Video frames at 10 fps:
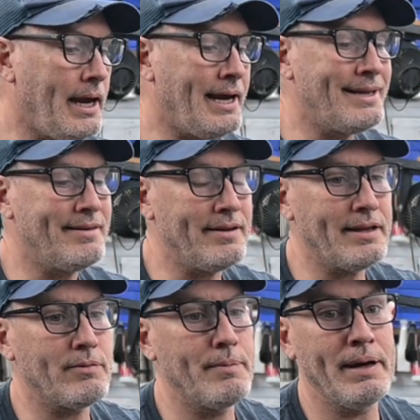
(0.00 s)

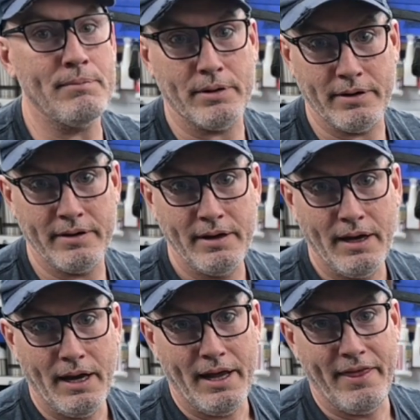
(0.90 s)
until I remembered
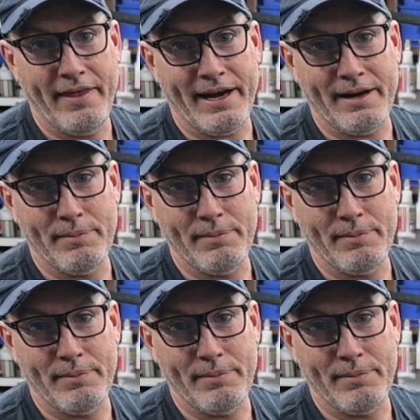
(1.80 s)
that